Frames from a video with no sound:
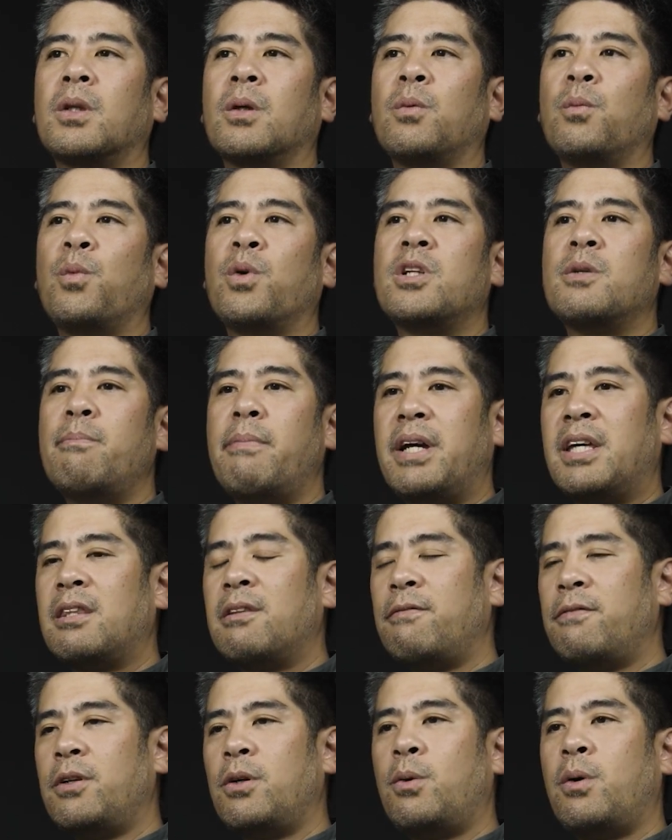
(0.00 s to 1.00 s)
which made
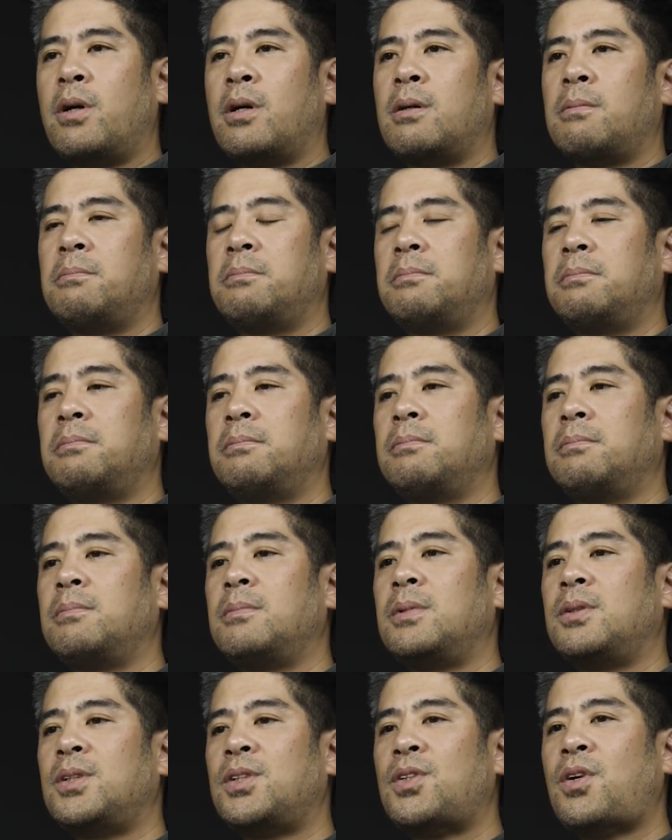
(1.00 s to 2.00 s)
the viewer
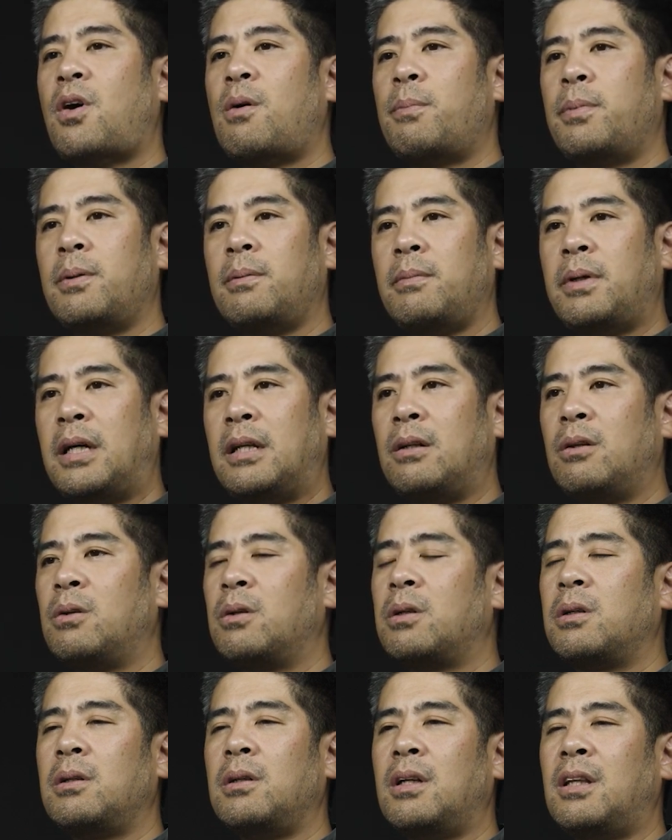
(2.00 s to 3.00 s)
stop and
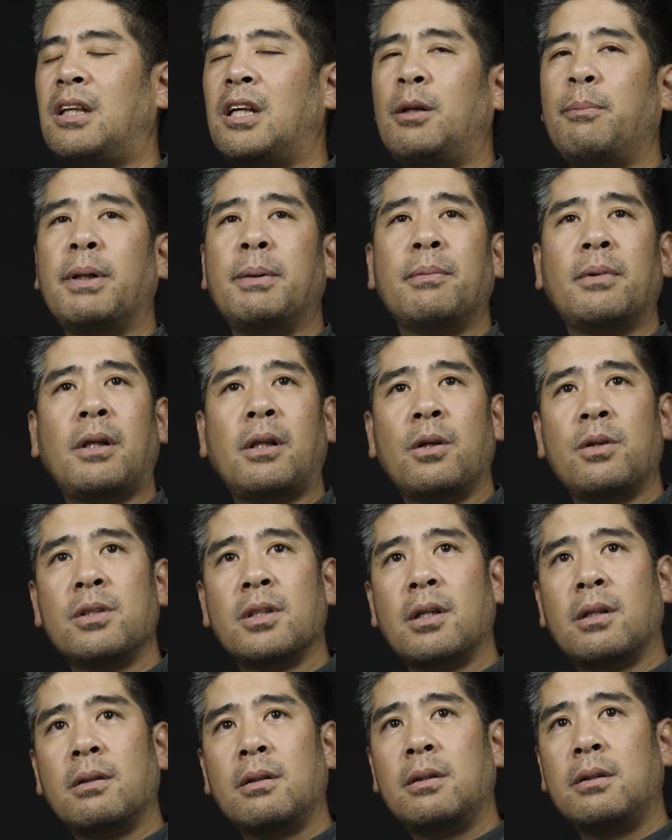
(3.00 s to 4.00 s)
look a little bit
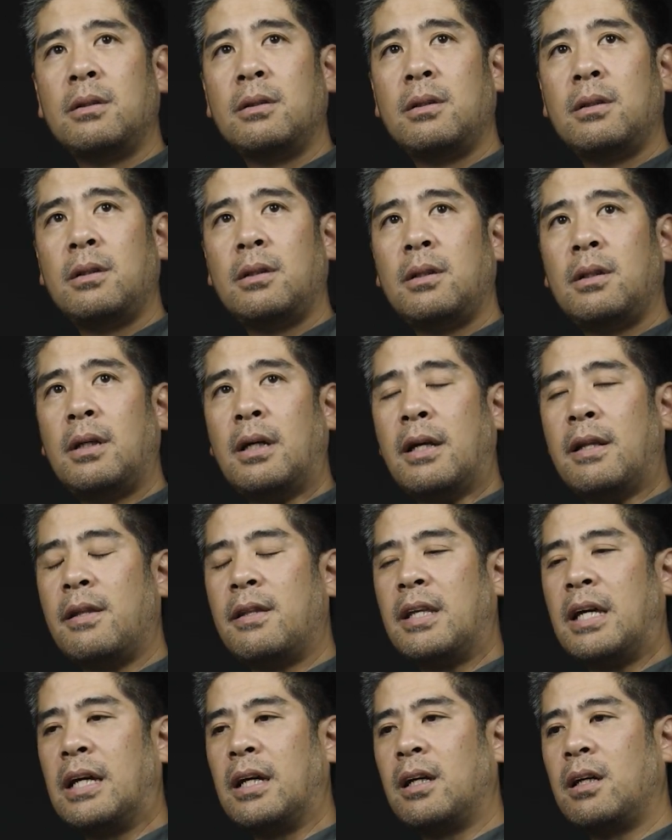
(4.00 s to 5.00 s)
closer and
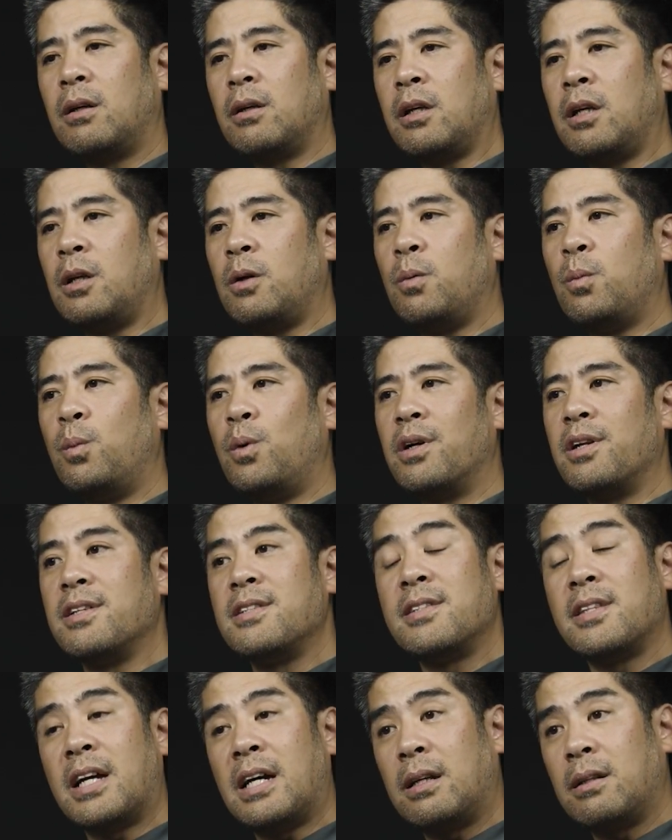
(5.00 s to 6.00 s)
think, what
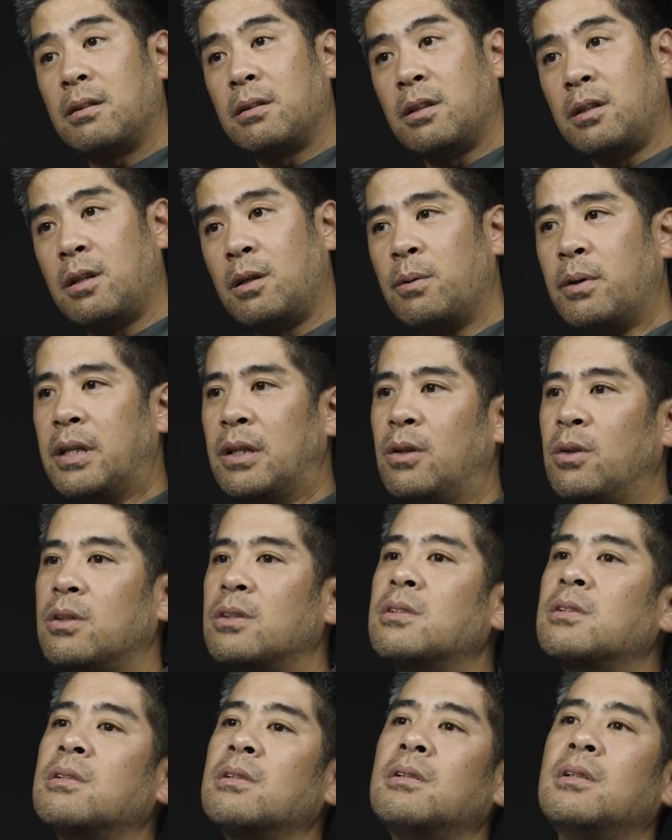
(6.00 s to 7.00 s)
is that? It
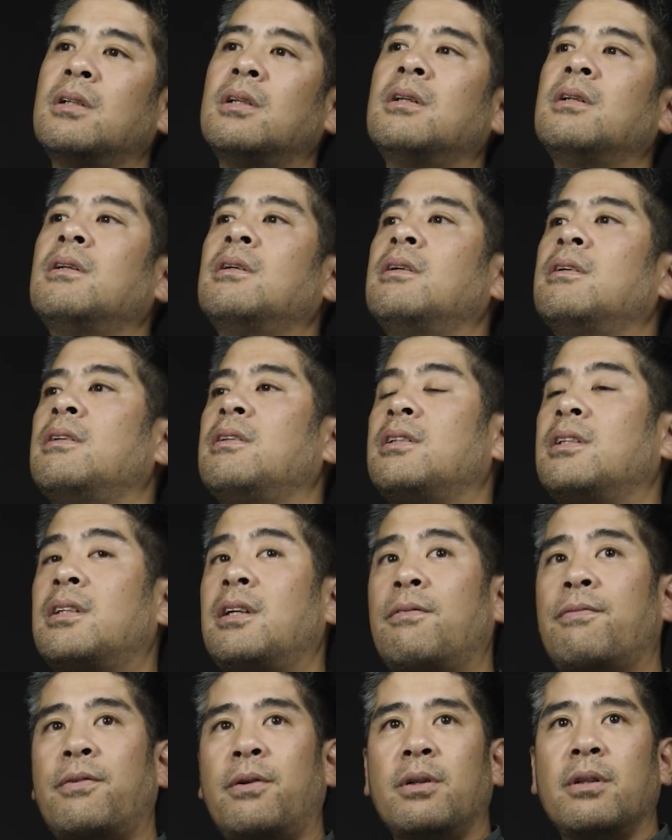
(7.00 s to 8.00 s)
looks
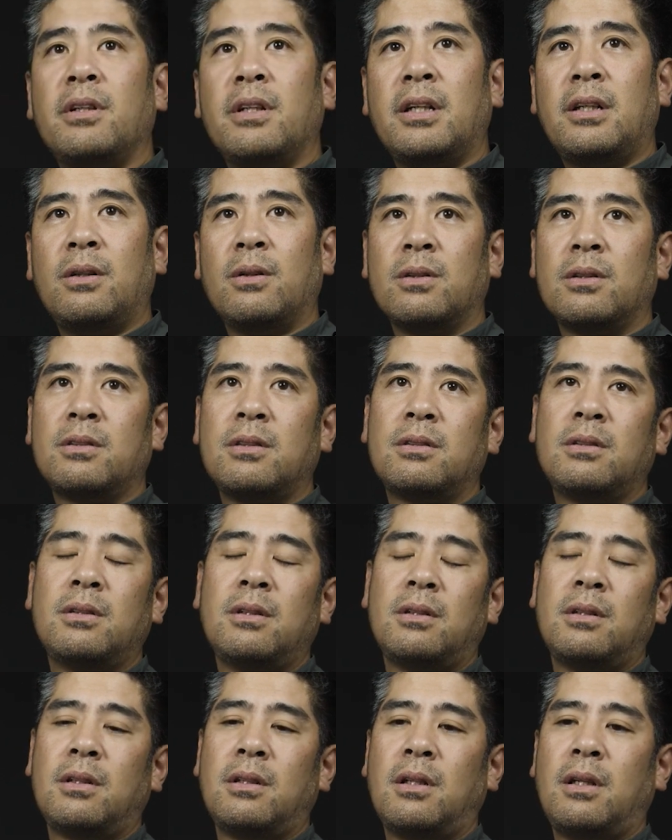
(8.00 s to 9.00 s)
different. It looks,
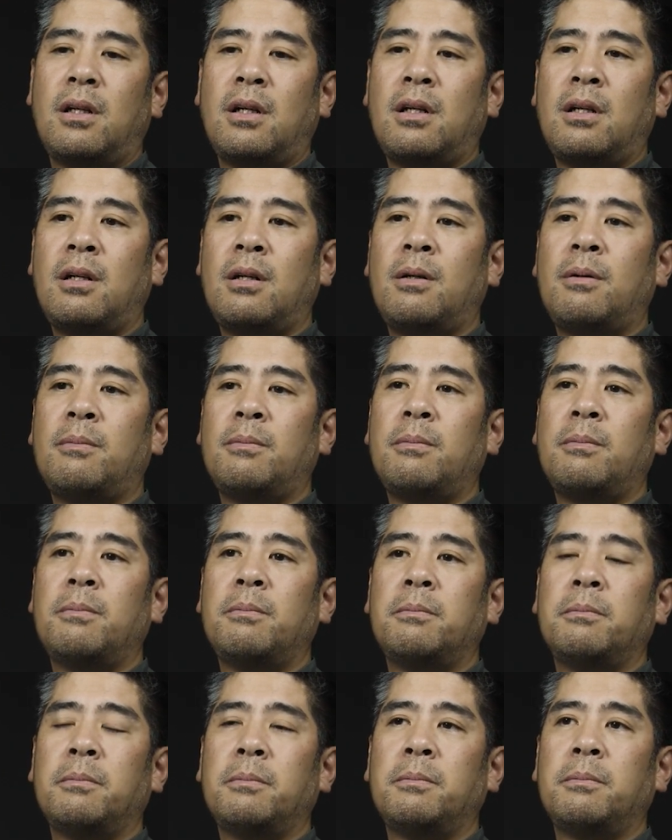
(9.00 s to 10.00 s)

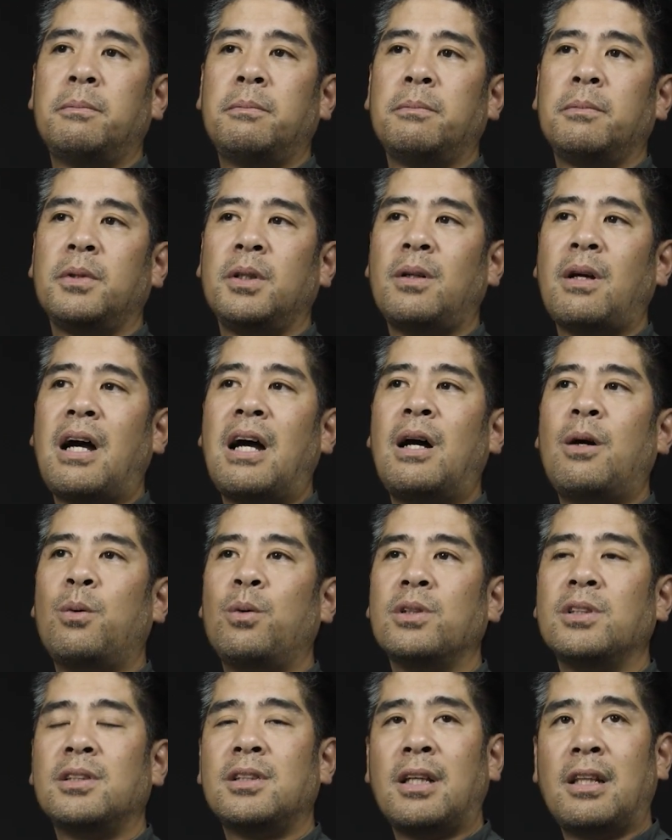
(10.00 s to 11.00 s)
how
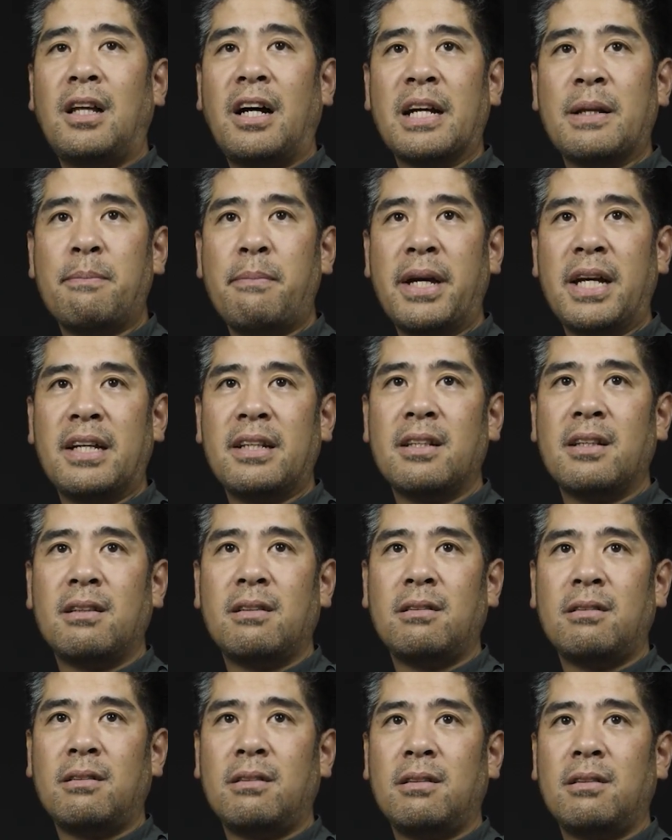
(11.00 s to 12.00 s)
was the light made?
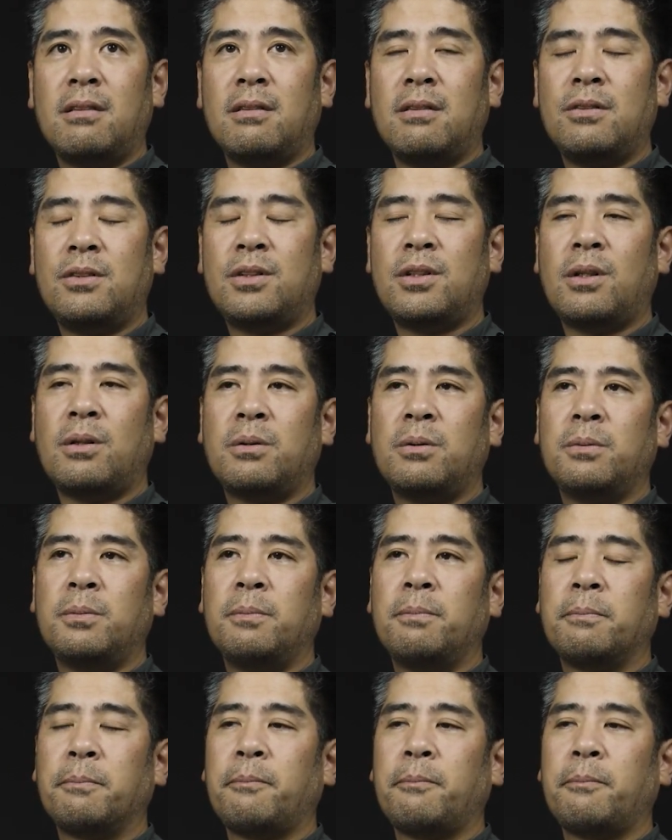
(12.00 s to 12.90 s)
So